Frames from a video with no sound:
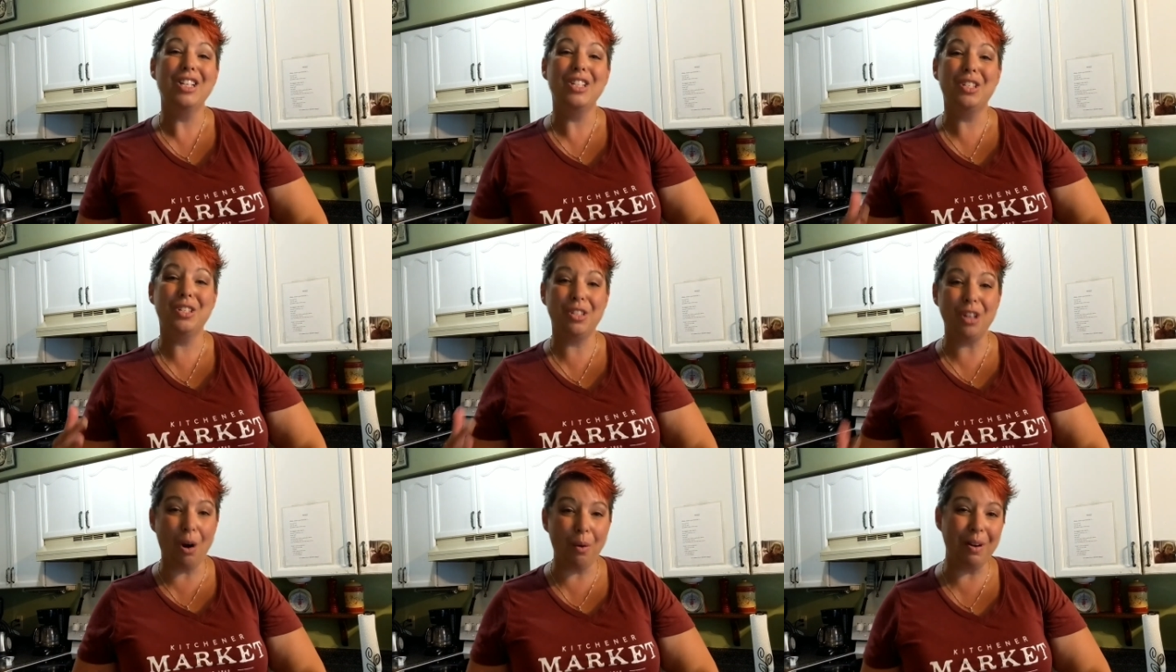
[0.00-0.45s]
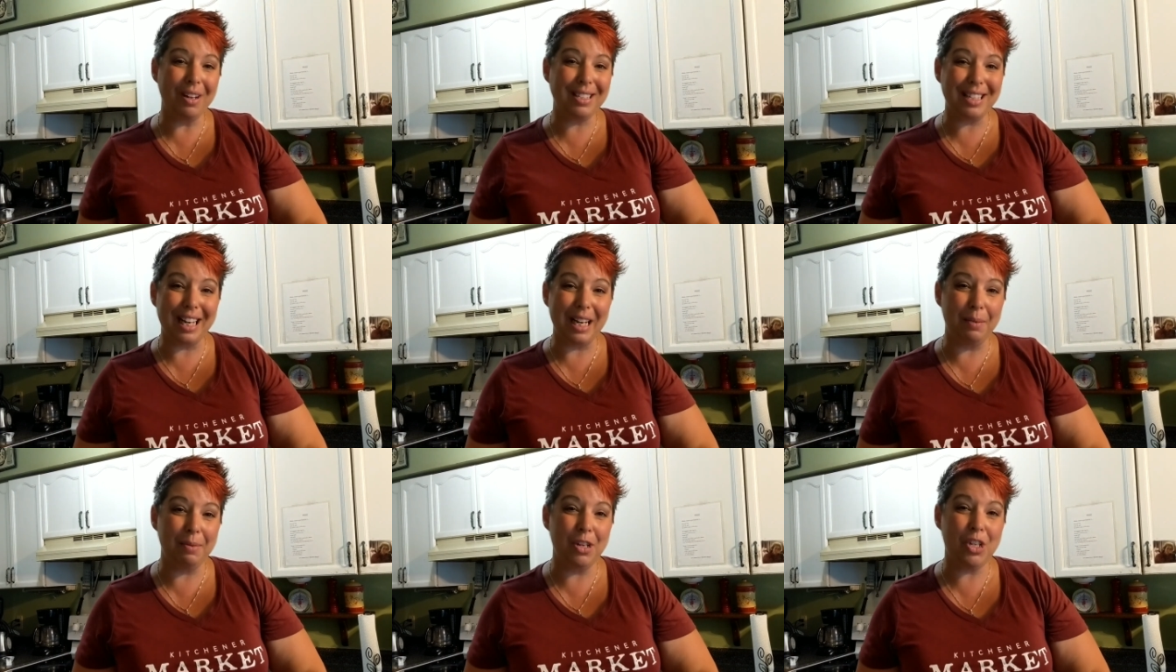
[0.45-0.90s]
So
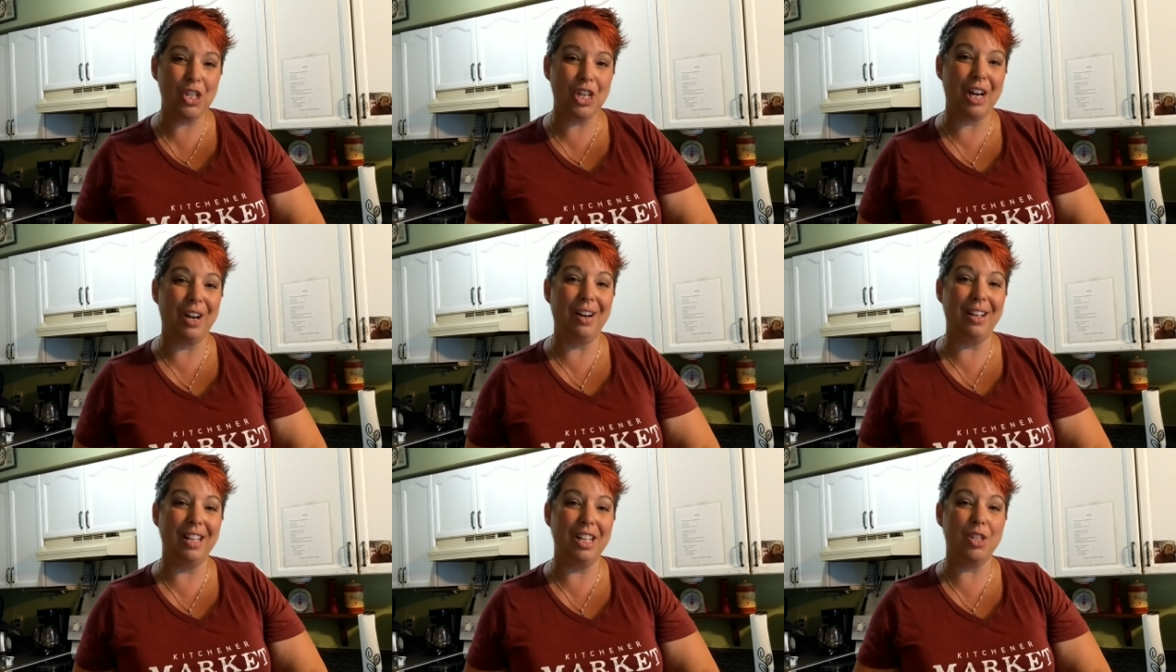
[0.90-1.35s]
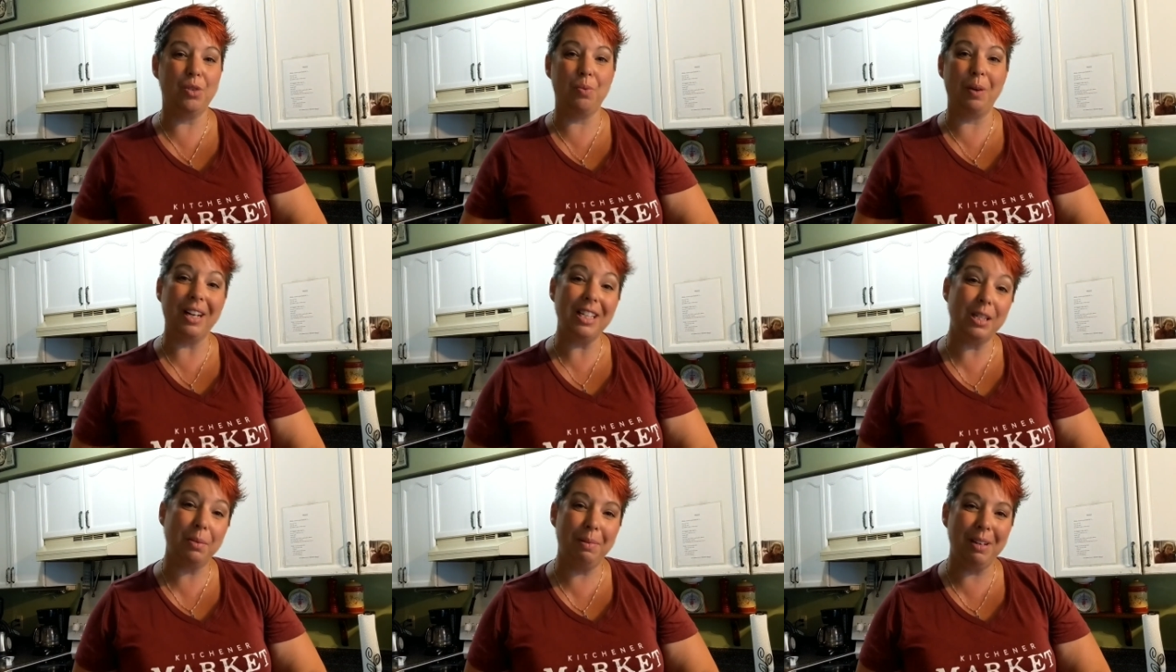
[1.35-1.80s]
excited to be sharing these
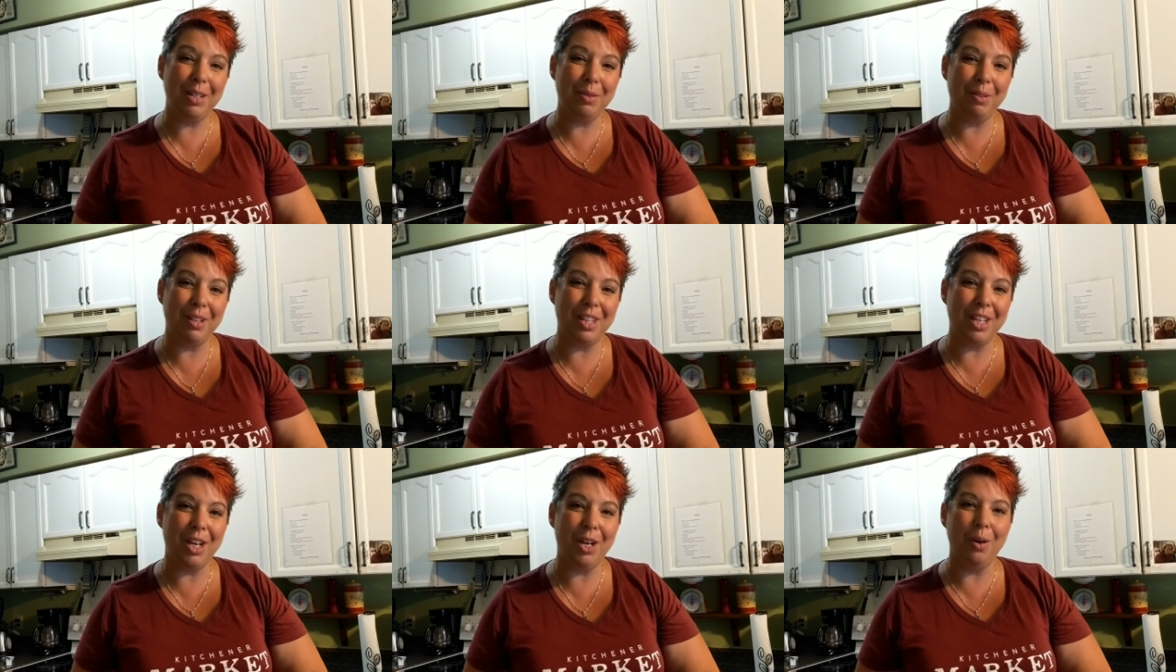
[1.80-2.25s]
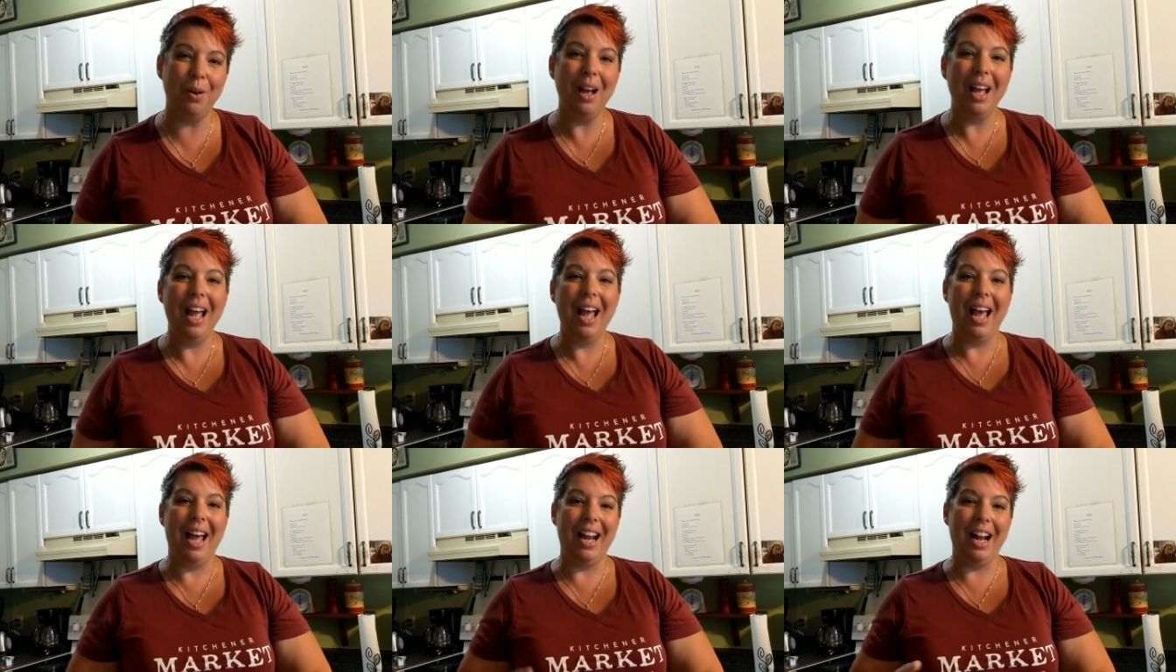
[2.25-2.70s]
recipes with you
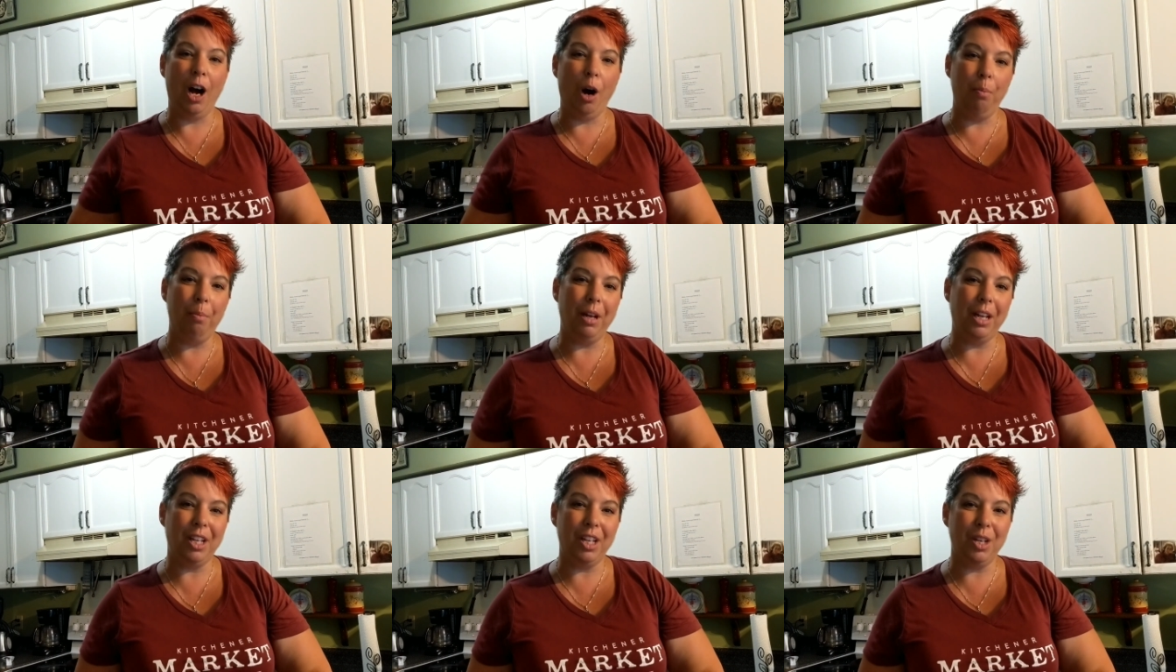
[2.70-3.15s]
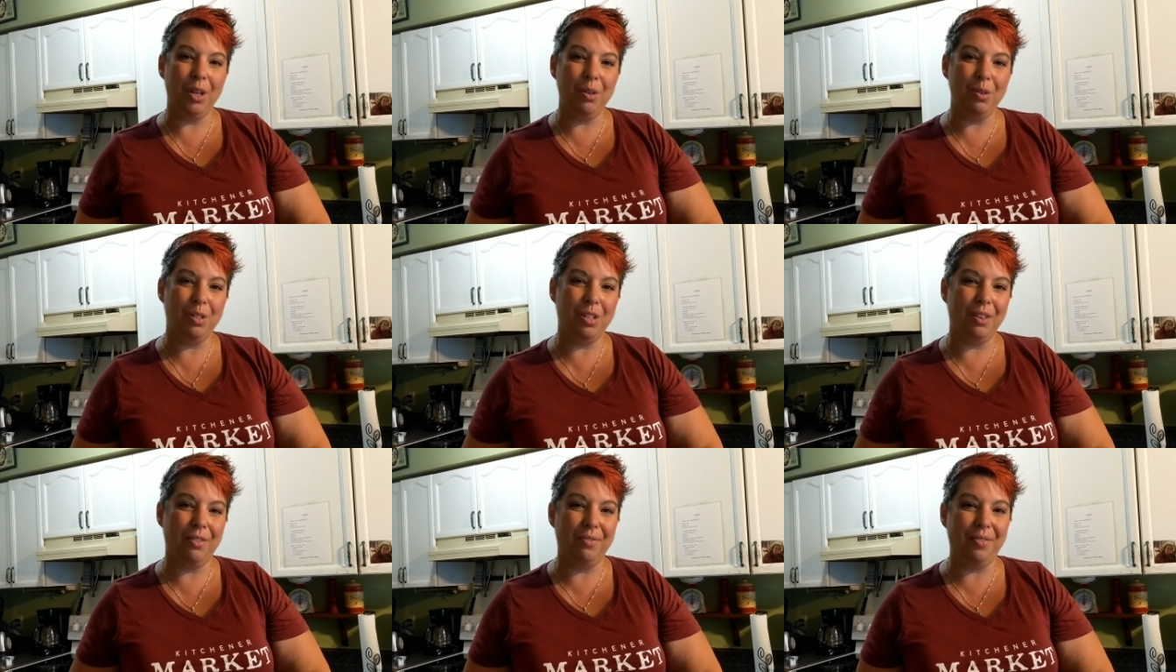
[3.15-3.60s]
and helping
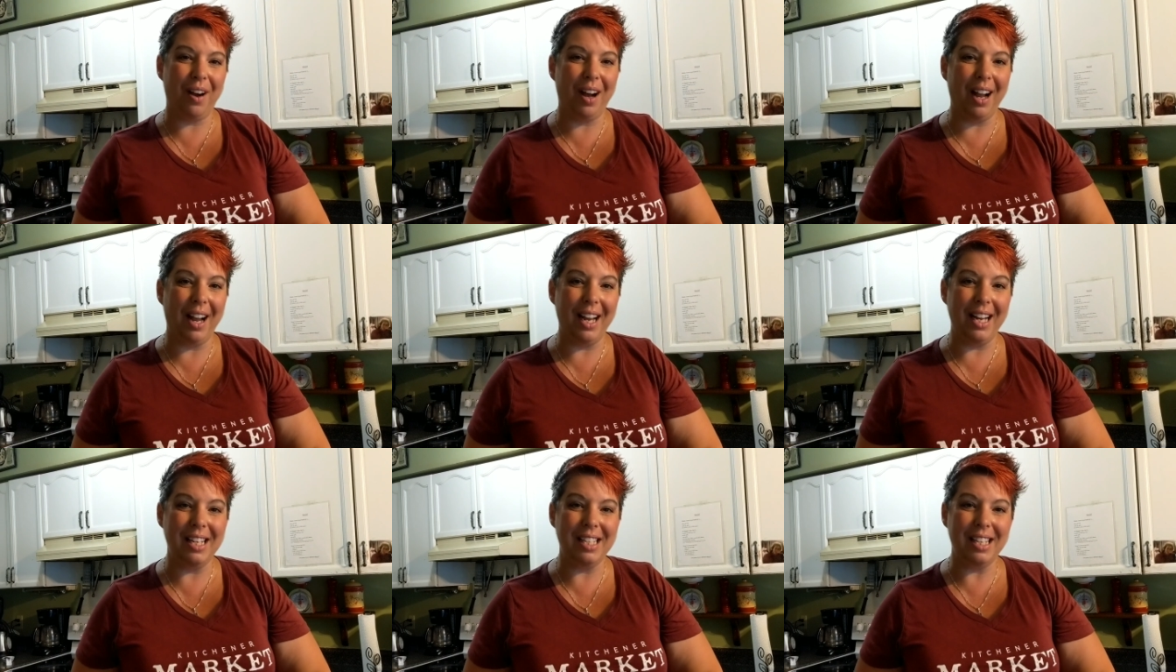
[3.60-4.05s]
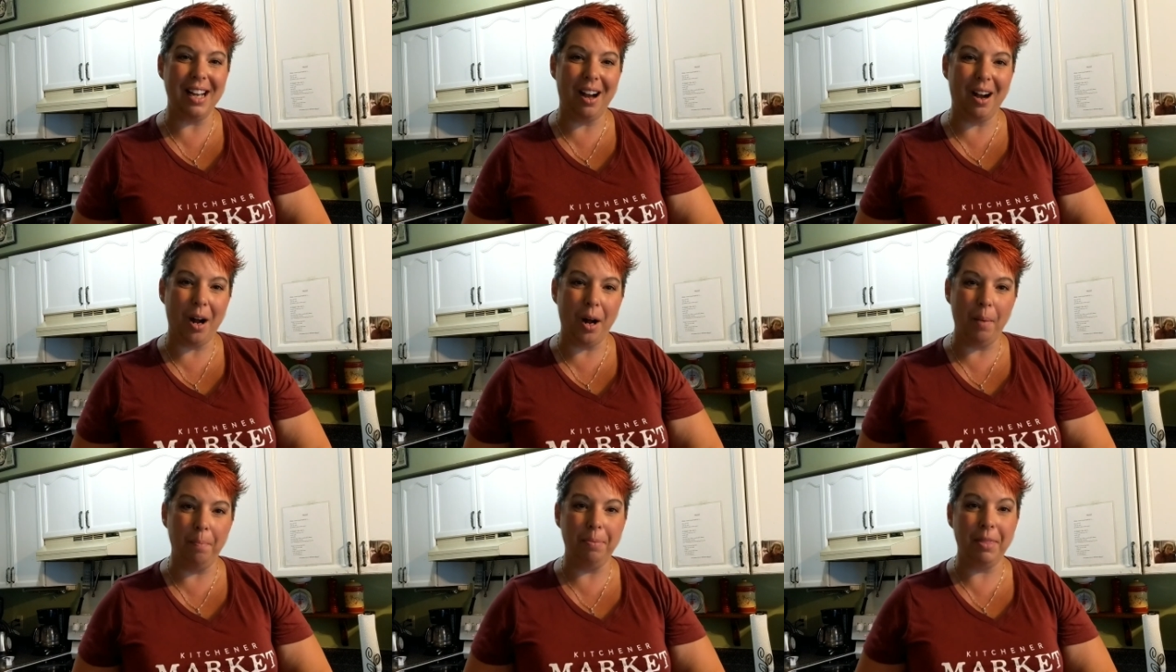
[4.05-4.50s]
you to find
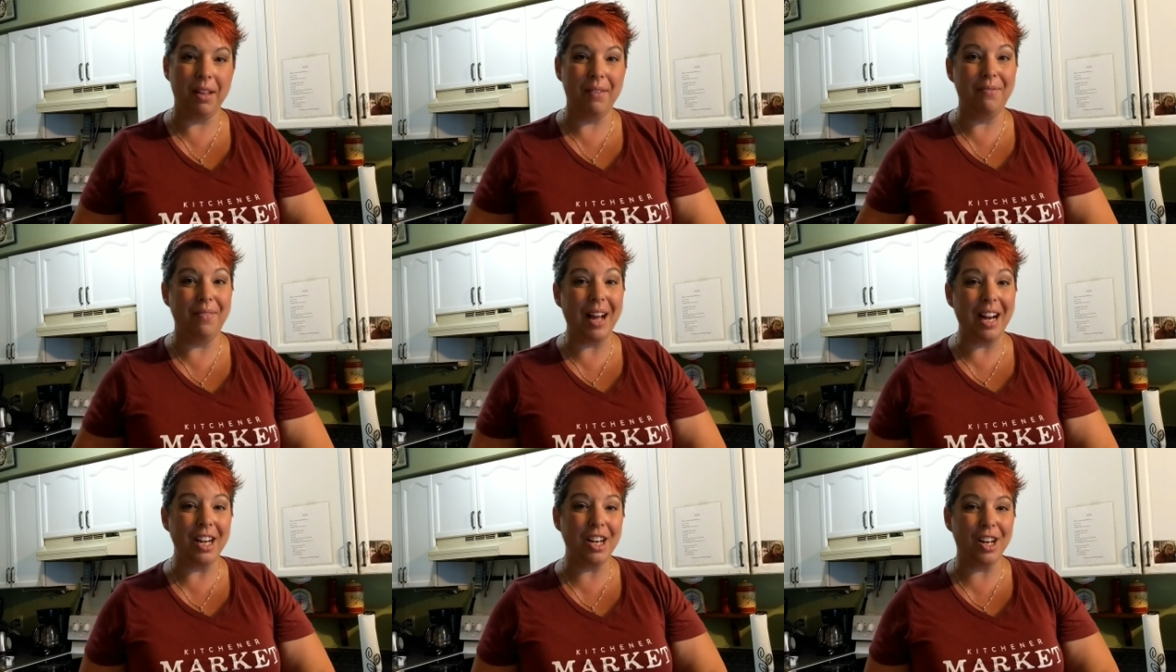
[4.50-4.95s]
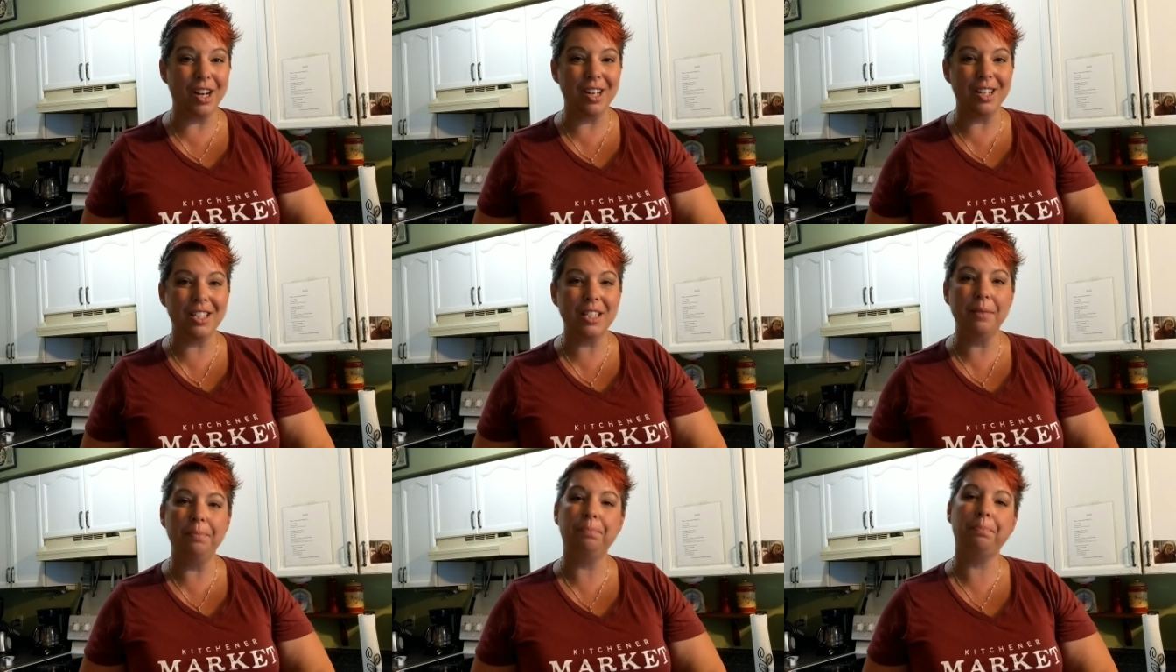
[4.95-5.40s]
um, the
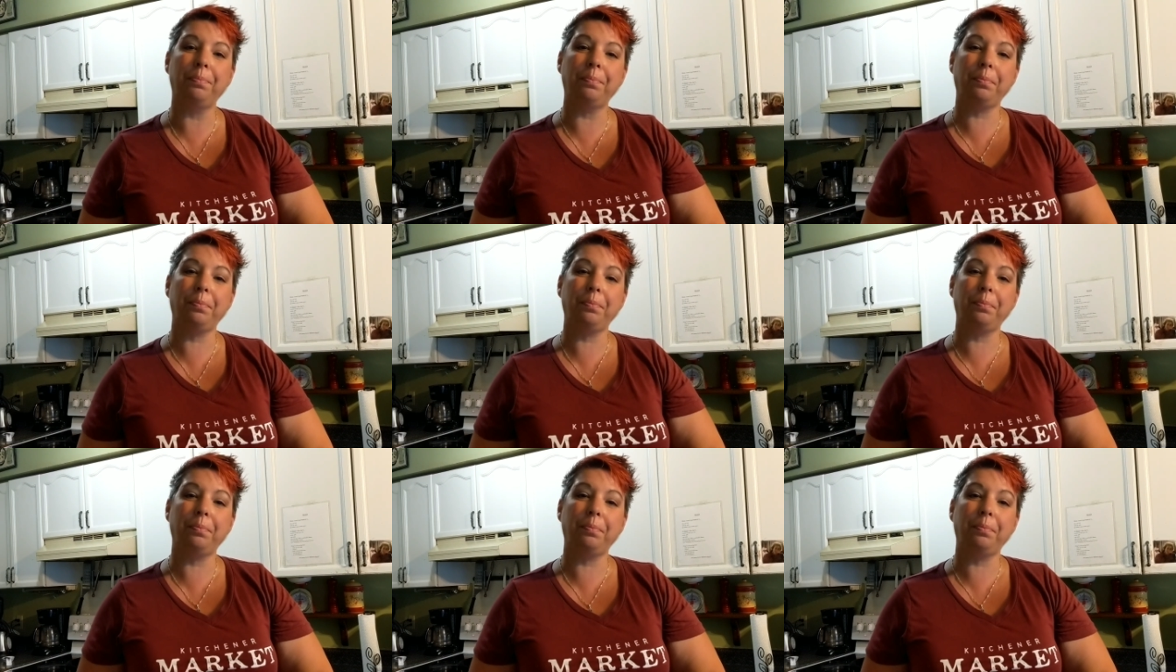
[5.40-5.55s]
vendors